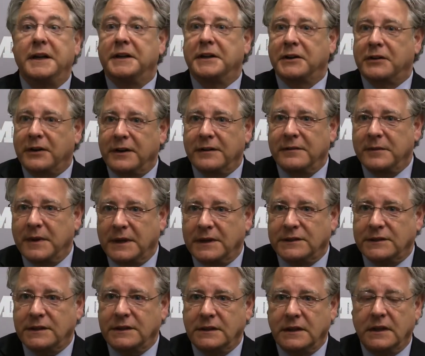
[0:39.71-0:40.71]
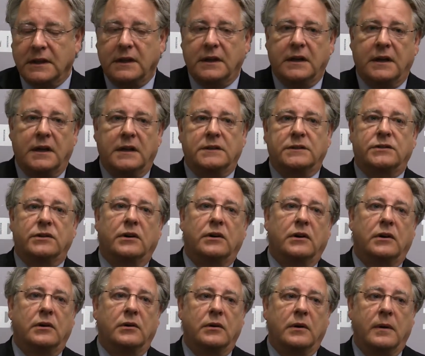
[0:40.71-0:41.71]
integrative medicine. And
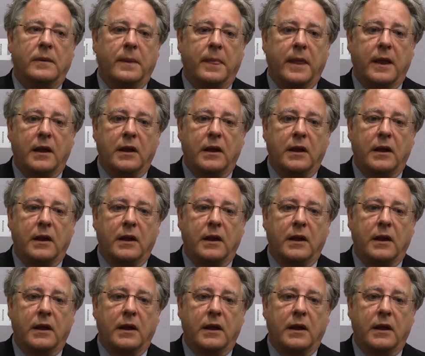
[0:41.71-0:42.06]
so